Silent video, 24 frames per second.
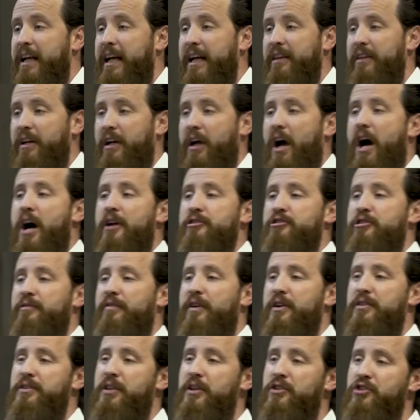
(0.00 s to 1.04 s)
In the
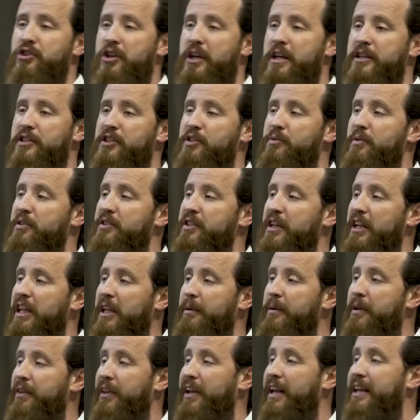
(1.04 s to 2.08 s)
controversy Jesus was
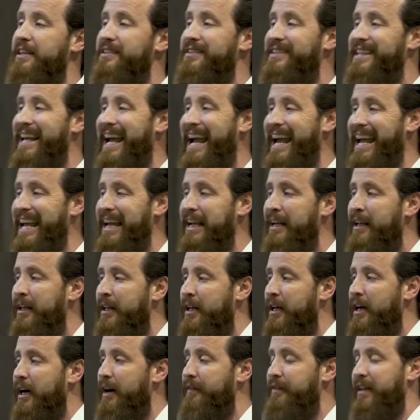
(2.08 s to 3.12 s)
dealing with in His day
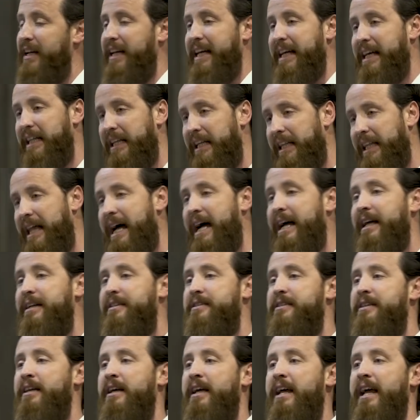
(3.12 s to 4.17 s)
of the
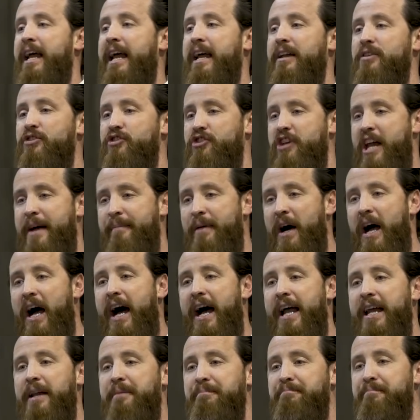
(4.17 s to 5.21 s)
Hillelite and
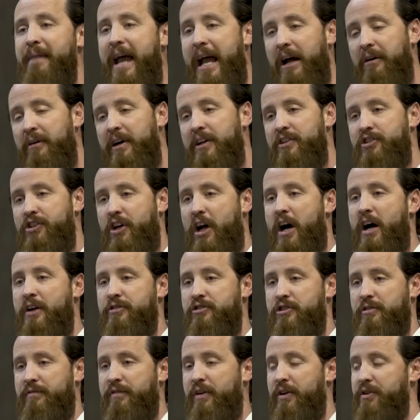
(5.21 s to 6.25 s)
Shemaite marriage
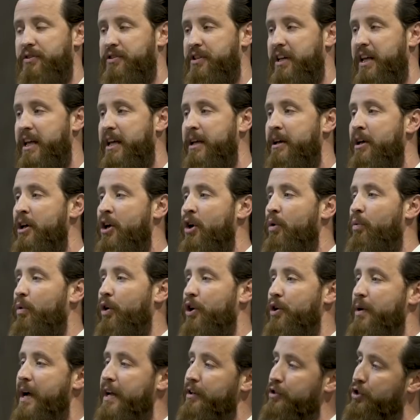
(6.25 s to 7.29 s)
controversy, where
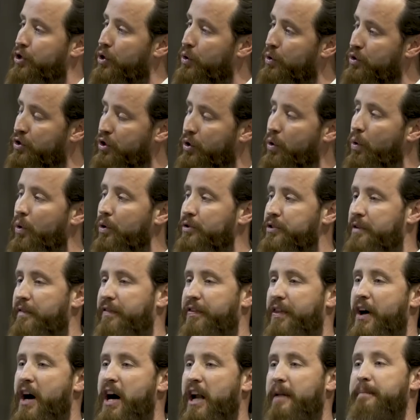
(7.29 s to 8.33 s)
you had two schools of
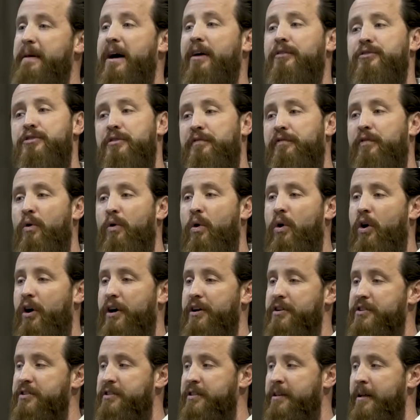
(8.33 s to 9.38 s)
thought about
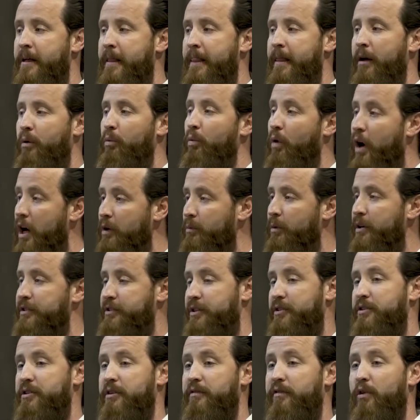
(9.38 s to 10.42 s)
divorce. One was
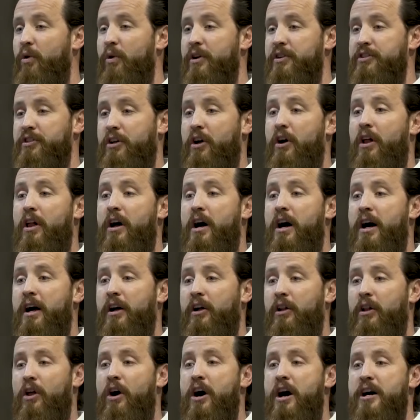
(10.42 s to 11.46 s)
a divorce
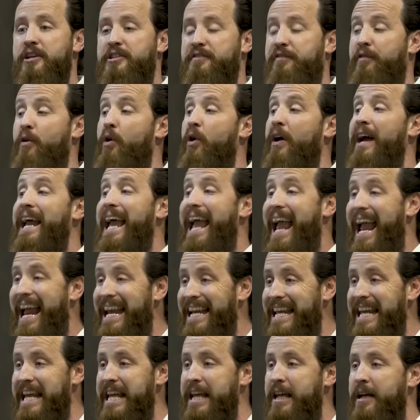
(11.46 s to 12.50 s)
clause for
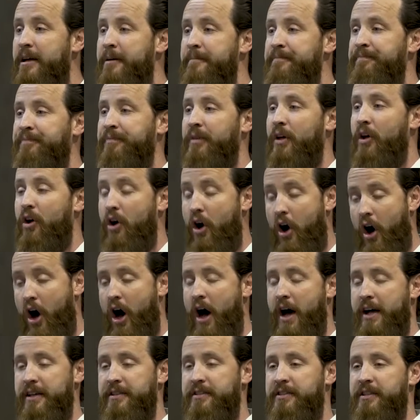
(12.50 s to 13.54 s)
any
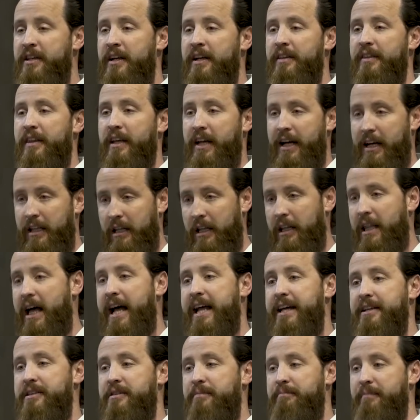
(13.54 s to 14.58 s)
cause, the
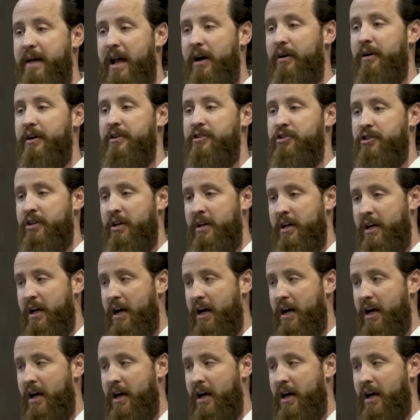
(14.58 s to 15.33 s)
Hillelite marriage